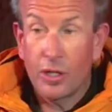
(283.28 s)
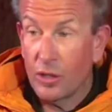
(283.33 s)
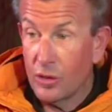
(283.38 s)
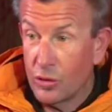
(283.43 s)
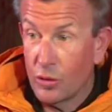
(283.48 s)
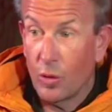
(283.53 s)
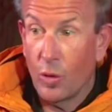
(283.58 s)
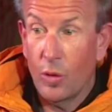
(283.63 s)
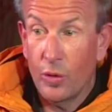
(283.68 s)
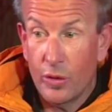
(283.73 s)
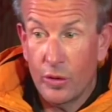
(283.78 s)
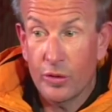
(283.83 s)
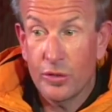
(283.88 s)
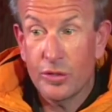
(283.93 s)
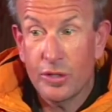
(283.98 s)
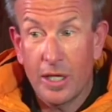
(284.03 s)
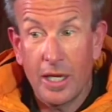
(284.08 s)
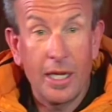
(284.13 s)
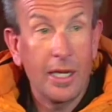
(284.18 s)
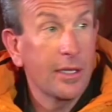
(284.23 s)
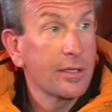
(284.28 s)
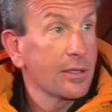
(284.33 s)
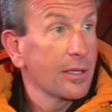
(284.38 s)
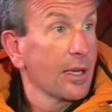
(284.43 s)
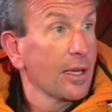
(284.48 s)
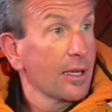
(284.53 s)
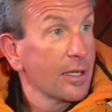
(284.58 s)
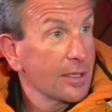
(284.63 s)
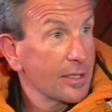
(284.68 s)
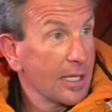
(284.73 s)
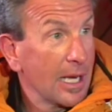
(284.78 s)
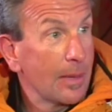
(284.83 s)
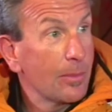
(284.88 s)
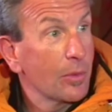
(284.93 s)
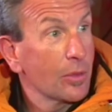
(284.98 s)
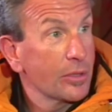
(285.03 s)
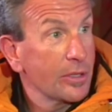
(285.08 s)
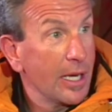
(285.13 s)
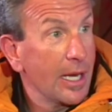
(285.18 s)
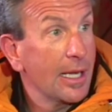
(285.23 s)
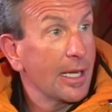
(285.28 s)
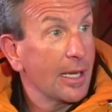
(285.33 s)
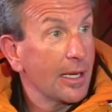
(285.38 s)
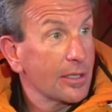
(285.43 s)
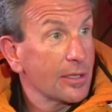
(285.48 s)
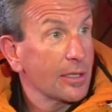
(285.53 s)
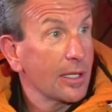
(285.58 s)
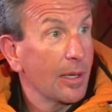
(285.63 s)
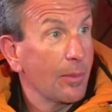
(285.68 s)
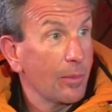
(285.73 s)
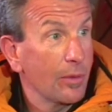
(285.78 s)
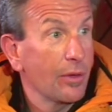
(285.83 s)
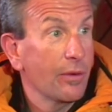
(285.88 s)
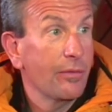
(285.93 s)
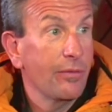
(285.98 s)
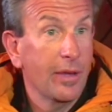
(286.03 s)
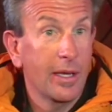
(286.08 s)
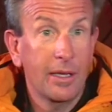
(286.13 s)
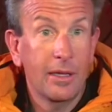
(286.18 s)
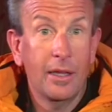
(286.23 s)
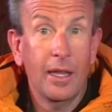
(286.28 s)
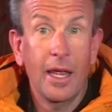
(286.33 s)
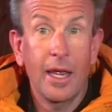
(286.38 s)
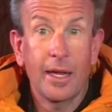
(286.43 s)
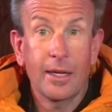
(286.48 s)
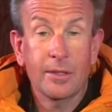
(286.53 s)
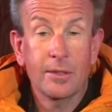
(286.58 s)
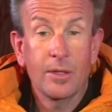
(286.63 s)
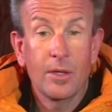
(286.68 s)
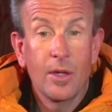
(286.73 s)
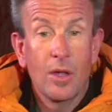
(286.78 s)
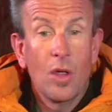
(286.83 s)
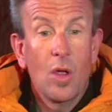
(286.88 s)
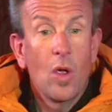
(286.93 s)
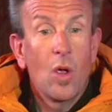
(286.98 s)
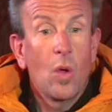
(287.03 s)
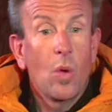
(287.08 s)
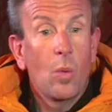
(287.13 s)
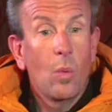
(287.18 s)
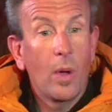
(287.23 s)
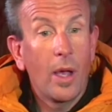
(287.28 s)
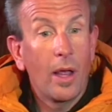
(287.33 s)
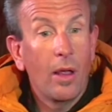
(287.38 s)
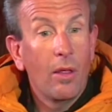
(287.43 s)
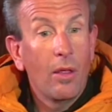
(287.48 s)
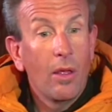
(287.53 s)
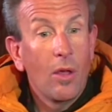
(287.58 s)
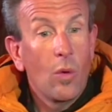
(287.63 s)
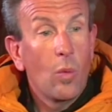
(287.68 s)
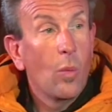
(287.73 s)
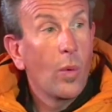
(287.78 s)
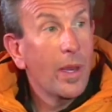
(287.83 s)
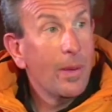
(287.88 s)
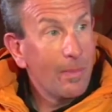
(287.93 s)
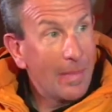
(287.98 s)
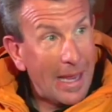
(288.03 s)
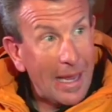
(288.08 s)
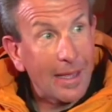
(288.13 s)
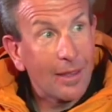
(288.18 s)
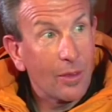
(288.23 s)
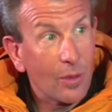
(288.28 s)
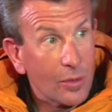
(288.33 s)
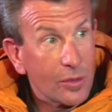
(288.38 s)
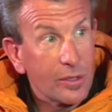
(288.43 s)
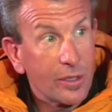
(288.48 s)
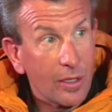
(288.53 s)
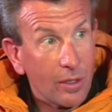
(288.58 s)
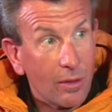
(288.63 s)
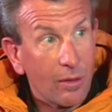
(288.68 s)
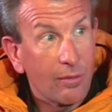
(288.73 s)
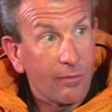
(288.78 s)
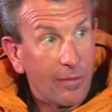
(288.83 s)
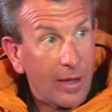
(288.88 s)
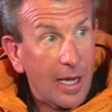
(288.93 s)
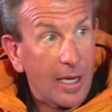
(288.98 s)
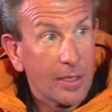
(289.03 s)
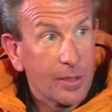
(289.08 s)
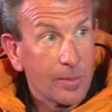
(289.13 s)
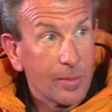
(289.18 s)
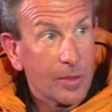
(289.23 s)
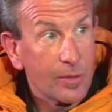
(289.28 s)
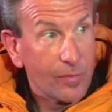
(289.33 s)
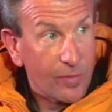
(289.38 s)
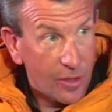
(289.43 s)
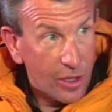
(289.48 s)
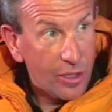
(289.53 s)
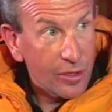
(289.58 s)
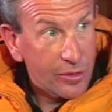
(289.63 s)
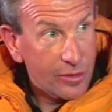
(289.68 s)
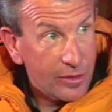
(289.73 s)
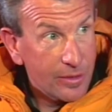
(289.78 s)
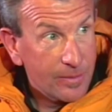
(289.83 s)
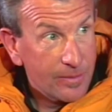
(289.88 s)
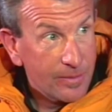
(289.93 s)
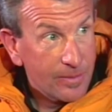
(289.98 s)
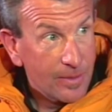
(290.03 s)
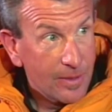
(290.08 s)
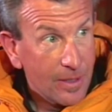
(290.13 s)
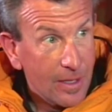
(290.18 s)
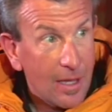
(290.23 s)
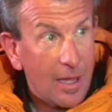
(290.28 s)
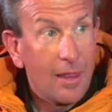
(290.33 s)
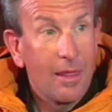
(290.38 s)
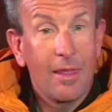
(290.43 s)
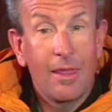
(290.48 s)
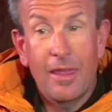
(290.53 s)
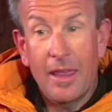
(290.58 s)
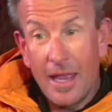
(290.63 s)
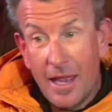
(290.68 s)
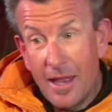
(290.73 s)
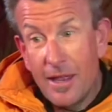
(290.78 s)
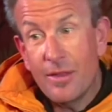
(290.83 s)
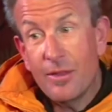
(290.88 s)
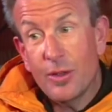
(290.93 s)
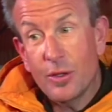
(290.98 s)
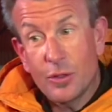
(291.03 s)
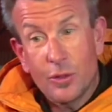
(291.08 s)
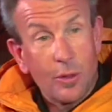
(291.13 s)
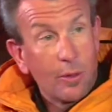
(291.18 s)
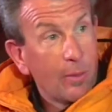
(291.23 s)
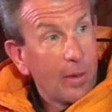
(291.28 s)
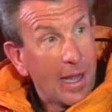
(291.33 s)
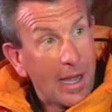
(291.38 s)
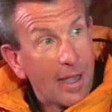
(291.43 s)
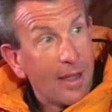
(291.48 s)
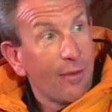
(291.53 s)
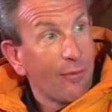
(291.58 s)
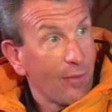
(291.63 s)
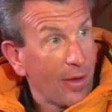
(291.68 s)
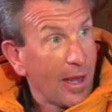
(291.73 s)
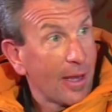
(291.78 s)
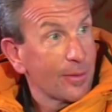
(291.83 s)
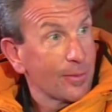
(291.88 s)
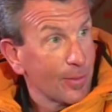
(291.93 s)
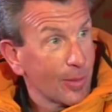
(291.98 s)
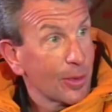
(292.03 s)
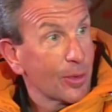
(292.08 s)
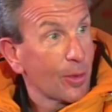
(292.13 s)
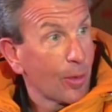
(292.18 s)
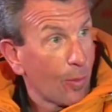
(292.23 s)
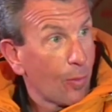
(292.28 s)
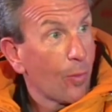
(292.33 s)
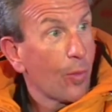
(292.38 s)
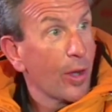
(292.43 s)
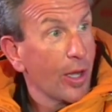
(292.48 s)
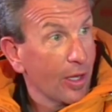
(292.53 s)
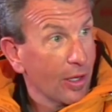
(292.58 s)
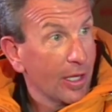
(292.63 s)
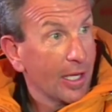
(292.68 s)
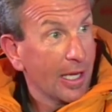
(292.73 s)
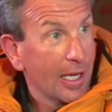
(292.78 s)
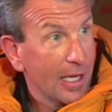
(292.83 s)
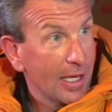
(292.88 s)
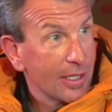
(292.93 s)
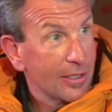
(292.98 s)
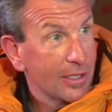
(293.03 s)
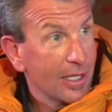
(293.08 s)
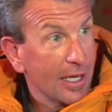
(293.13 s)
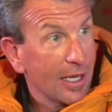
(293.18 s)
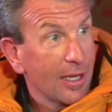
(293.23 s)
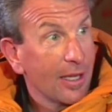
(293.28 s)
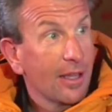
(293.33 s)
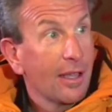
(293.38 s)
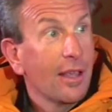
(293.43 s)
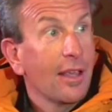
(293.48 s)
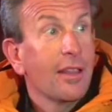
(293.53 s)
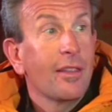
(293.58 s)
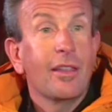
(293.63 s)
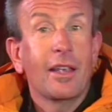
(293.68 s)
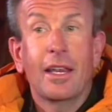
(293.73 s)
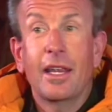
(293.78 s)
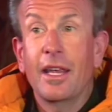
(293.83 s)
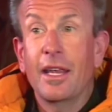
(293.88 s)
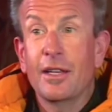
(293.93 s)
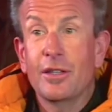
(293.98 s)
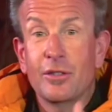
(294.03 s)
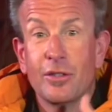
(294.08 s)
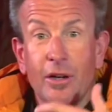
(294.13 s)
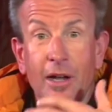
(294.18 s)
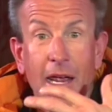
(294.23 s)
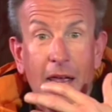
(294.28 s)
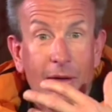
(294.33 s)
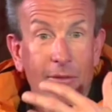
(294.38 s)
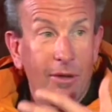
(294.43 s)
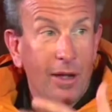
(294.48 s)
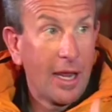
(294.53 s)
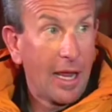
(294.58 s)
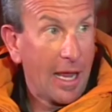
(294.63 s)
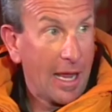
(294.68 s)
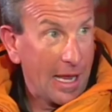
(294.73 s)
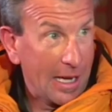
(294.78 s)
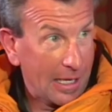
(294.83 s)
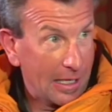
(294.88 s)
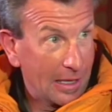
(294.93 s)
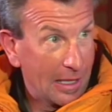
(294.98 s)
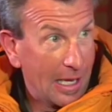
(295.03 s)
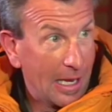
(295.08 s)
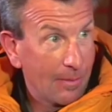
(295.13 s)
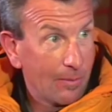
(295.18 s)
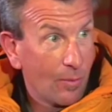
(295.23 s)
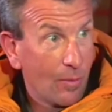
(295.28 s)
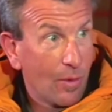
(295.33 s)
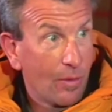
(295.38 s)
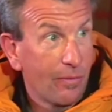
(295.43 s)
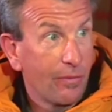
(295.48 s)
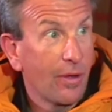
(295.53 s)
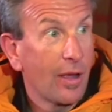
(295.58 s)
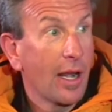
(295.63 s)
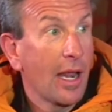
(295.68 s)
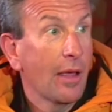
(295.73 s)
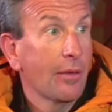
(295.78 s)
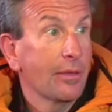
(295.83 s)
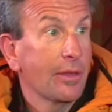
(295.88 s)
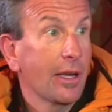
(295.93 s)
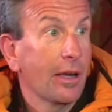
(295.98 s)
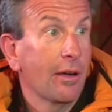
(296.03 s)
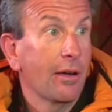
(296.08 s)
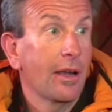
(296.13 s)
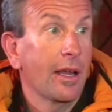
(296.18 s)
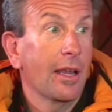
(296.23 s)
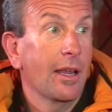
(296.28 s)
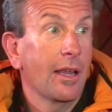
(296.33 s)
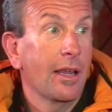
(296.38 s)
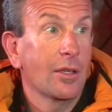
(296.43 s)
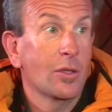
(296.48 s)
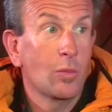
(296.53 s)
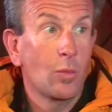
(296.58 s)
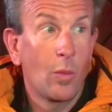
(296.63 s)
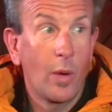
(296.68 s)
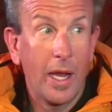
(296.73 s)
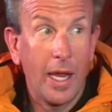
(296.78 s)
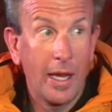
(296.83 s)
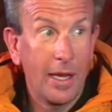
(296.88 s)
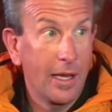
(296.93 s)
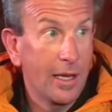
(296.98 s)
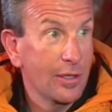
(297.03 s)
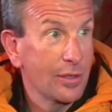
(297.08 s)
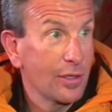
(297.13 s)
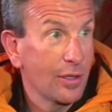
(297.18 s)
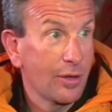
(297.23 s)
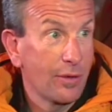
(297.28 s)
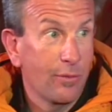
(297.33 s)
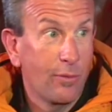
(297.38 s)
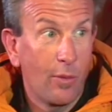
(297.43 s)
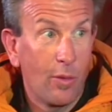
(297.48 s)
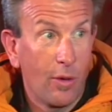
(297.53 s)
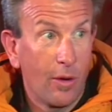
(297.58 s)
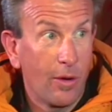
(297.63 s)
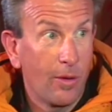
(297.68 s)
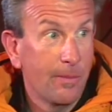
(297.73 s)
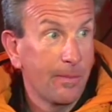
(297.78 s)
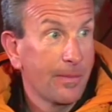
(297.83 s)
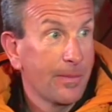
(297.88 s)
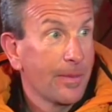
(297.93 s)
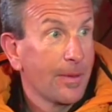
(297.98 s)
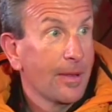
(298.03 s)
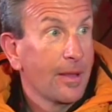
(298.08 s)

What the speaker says: control your skis simultaneously with your feet and legs. Well, we make those skill advancements first, then the terrain advancements are really easy. The kids are having a heck of a lot more fun out there. It's way easier for them,